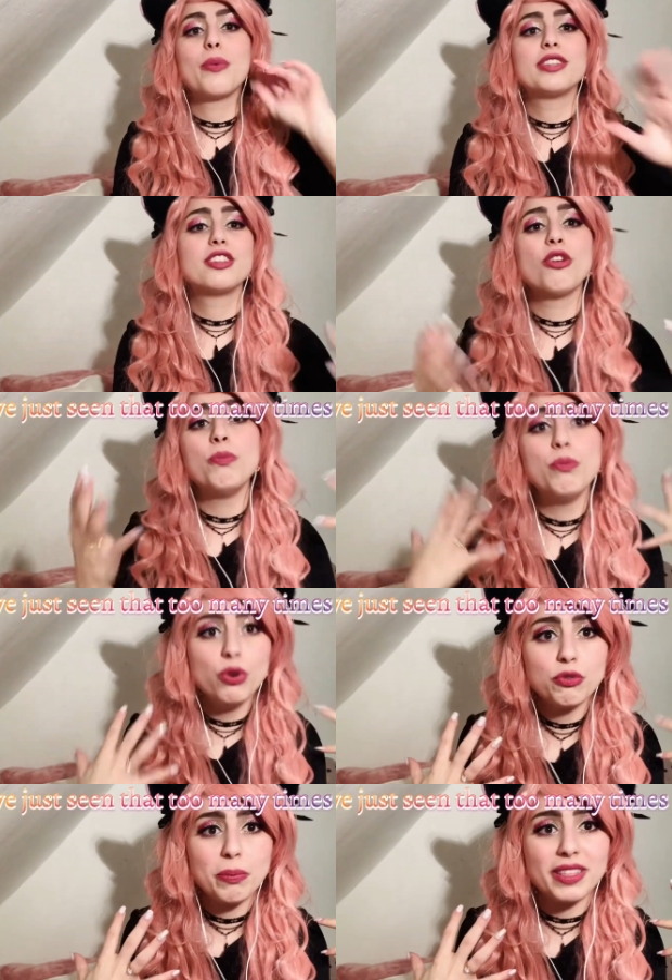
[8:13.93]
was so
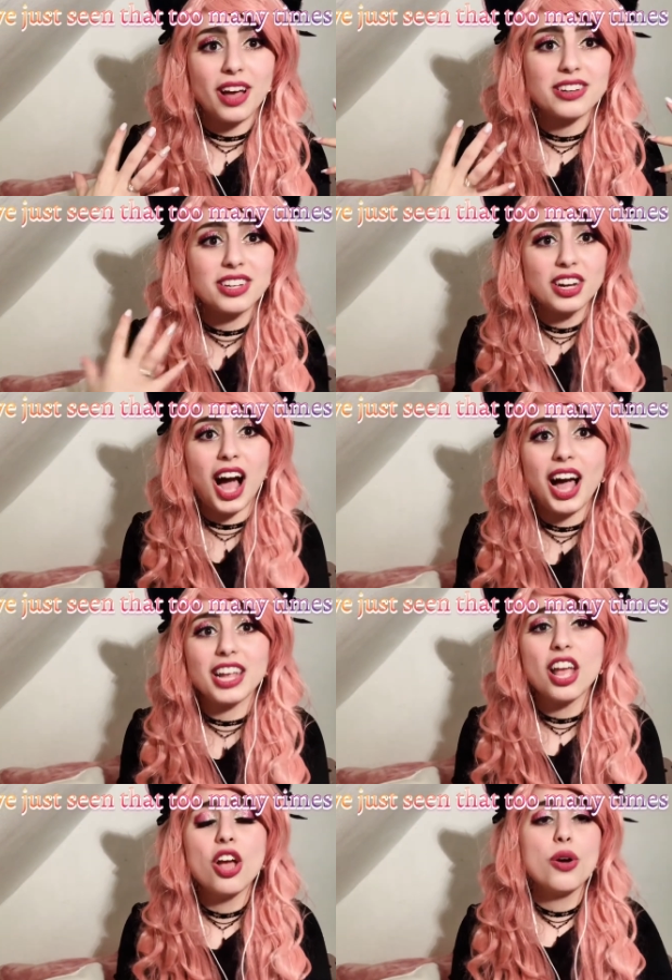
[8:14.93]
moved by that guy